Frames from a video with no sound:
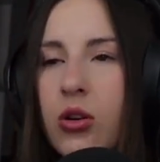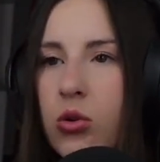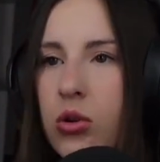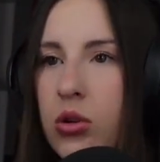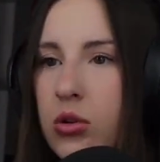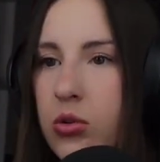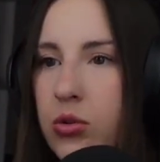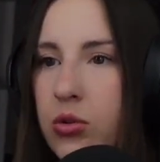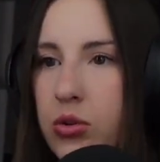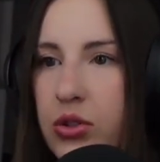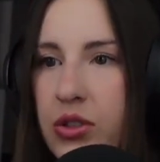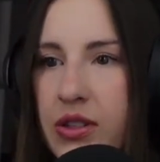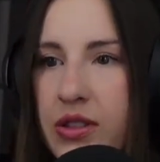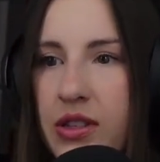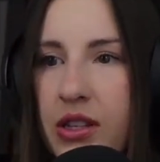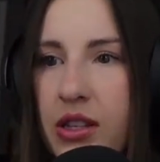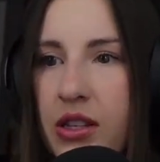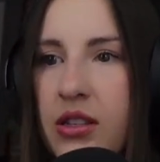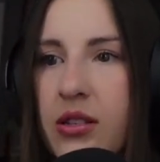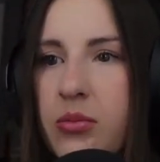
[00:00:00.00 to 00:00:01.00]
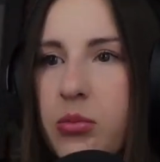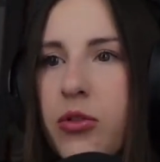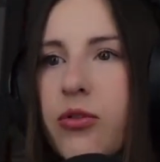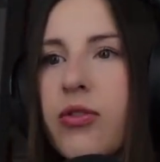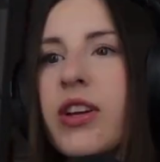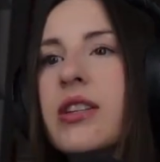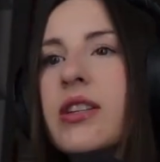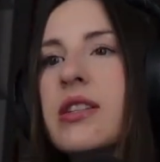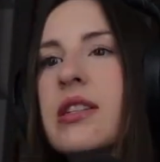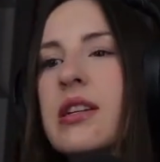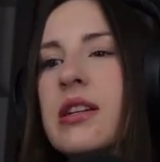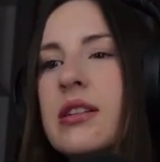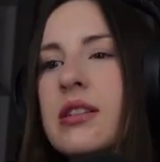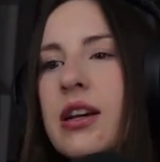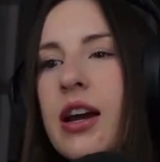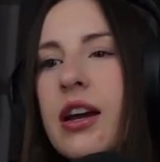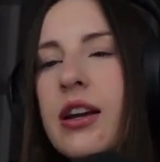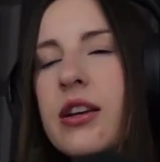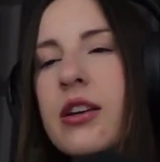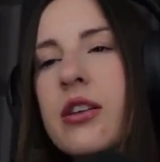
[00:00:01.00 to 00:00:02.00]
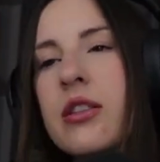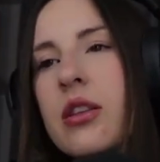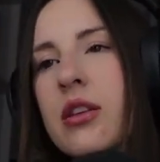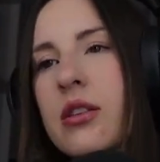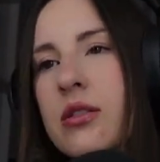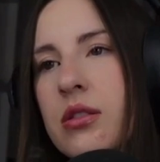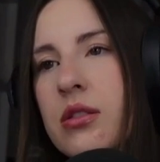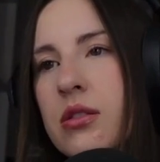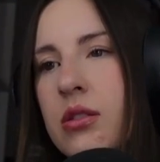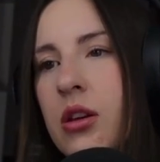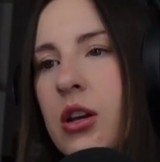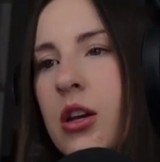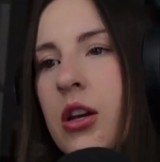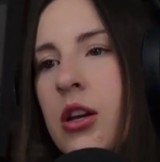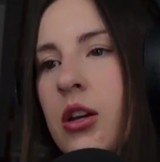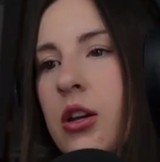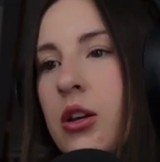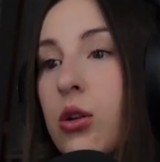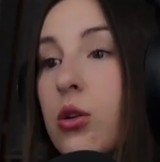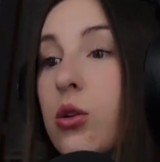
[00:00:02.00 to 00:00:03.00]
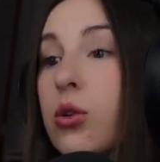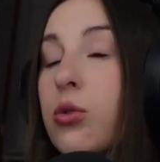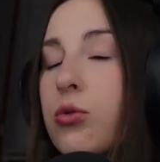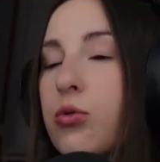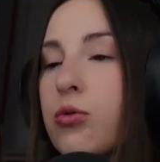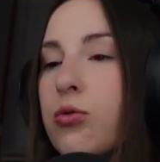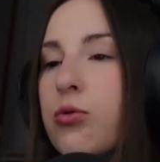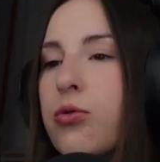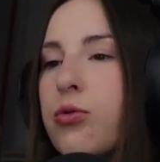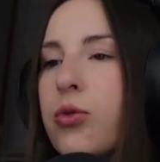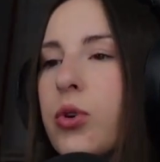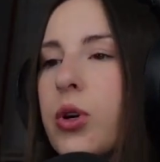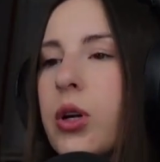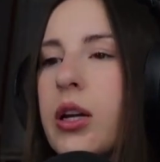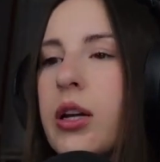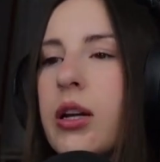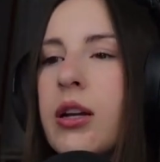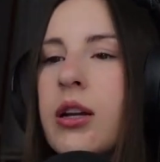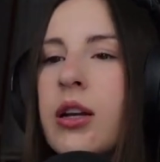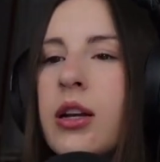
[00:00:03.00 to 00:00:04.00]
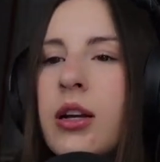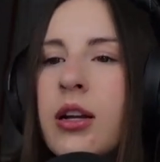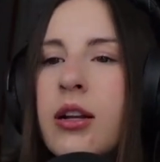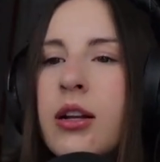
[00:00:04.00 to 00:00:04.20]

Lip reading: quote-unquote, disease-preventing diet that's gluten-free,